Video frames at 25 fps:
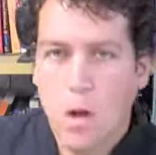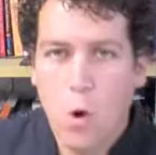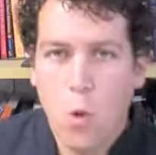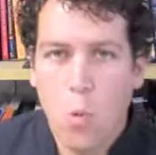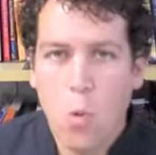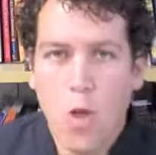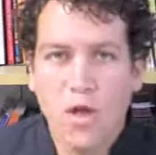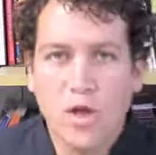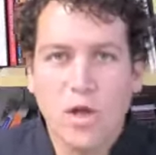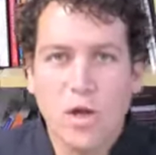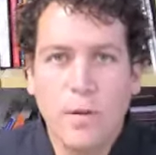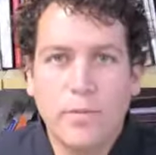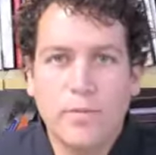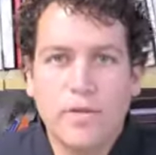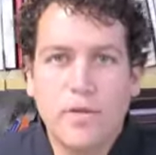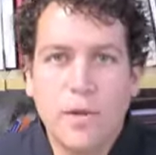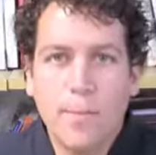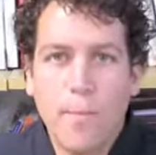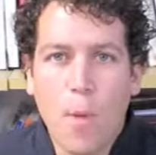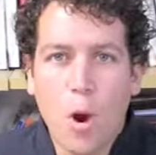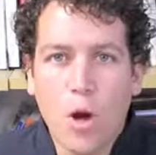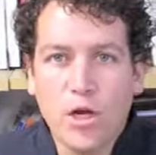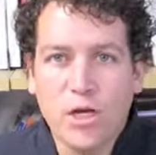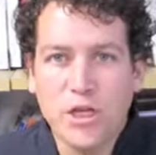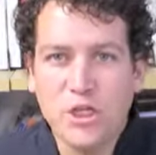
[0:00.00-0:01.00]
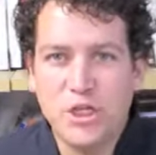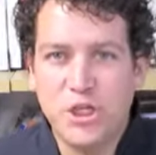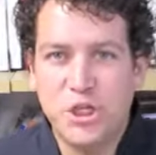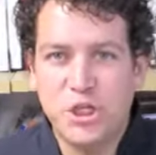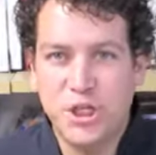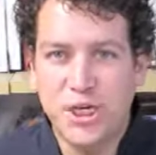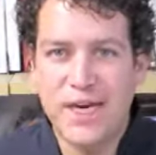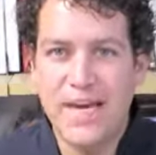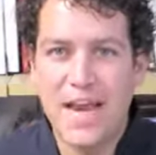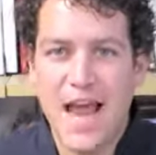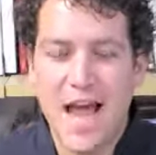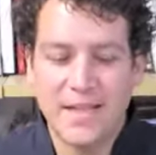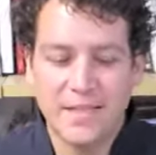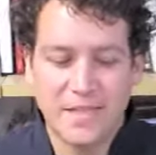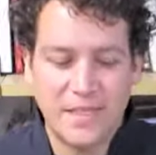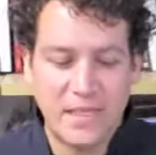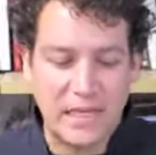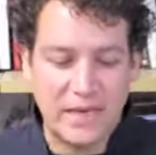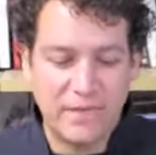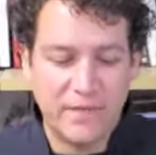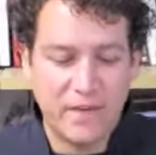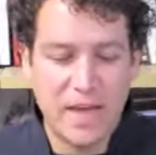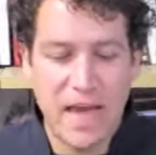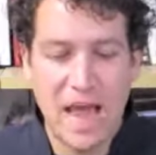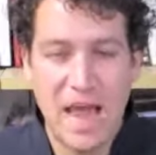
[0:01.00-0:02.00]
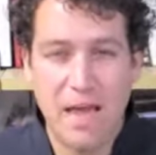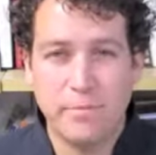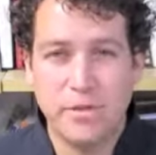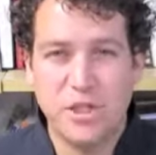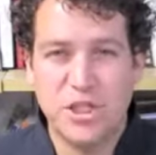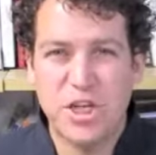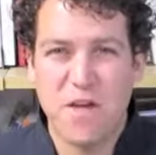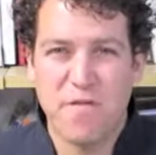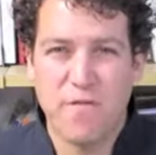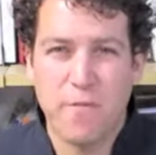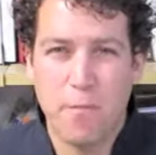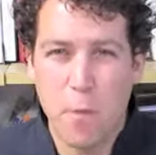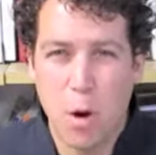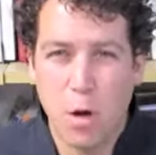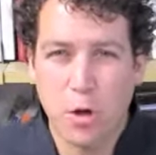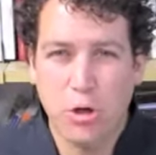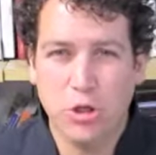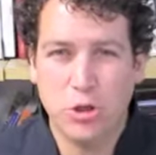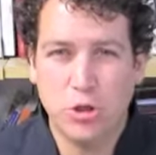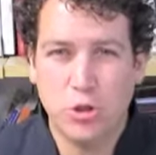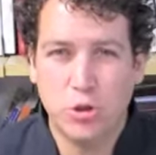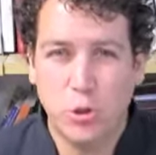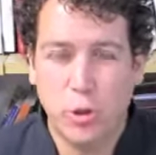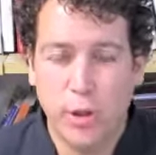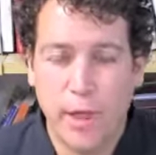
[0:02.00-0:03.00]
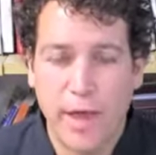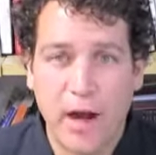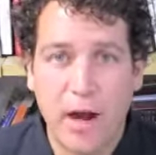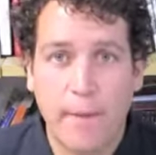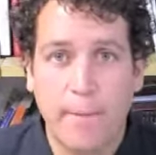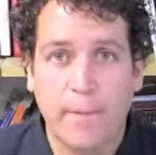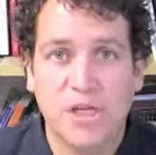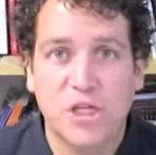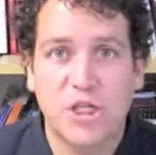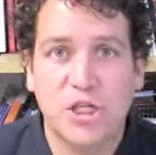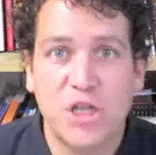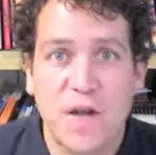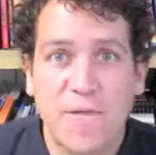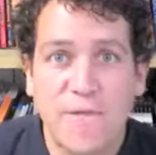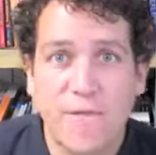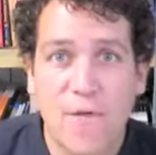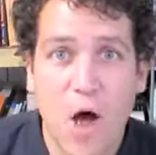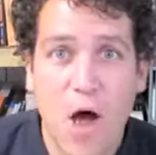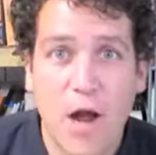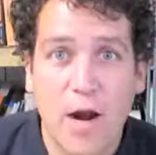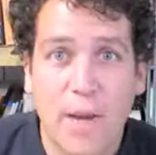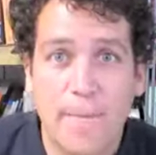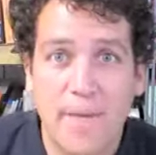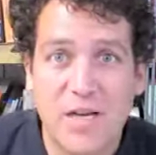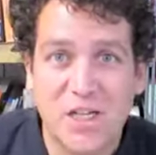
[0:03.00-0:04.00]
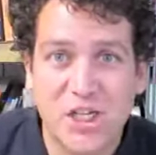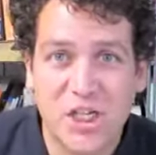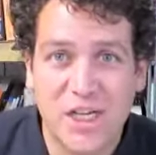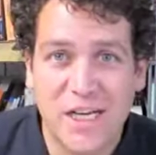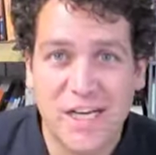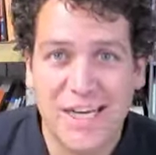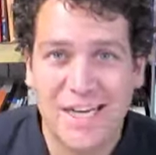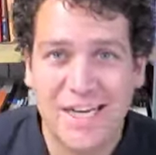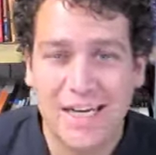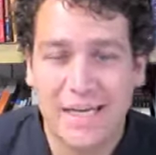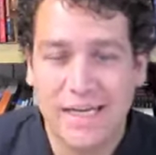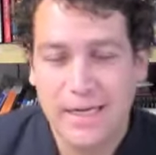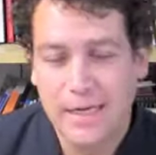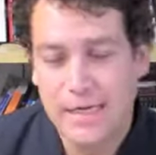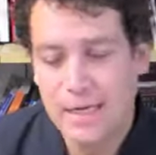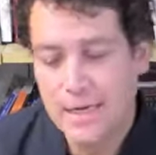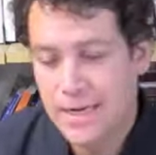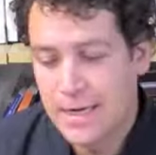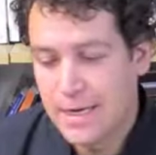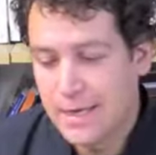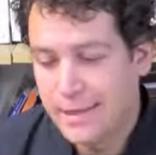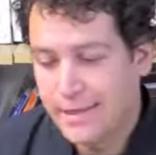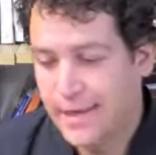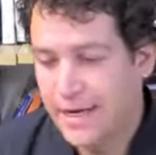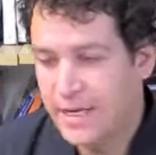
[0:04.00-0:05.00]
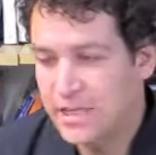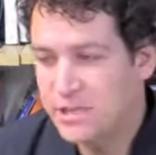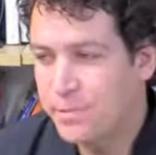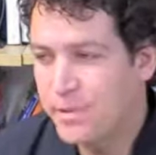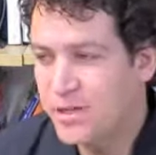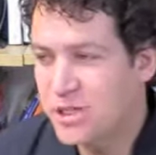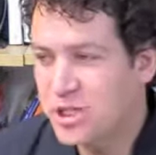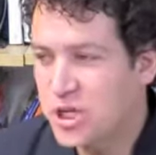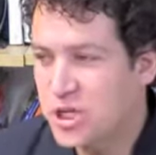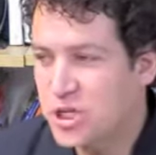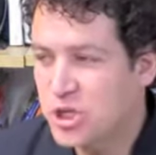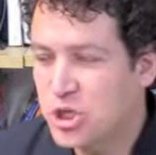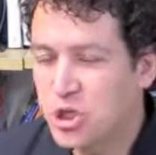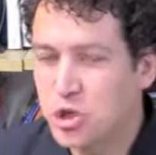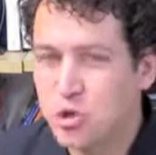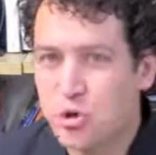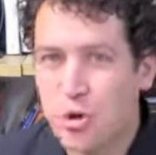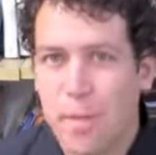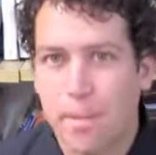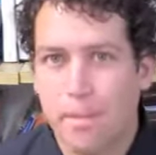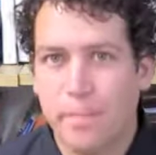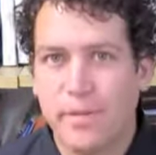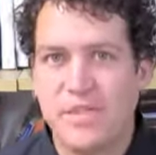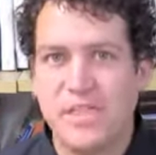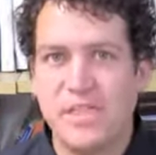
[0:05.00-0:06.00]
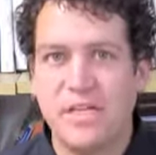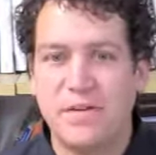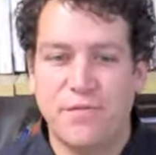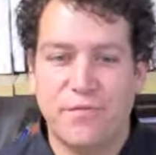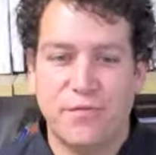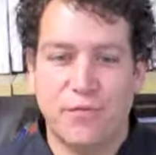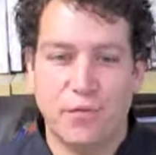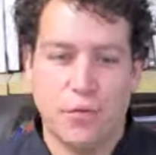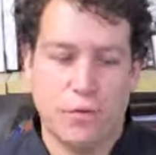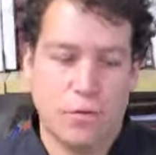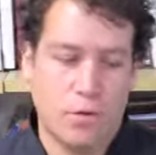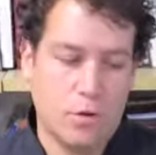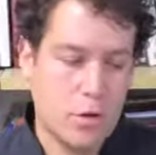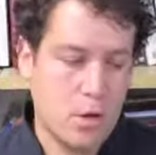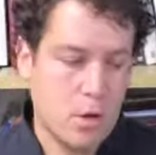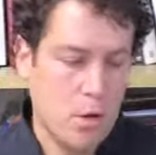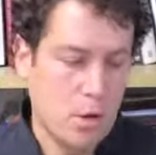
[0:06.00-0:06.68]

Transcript: Welcome to MarcusG.tv. I am Chef Marcus Guiliano. I'm a chef on a mission. Today's mission is shrimp, seafood.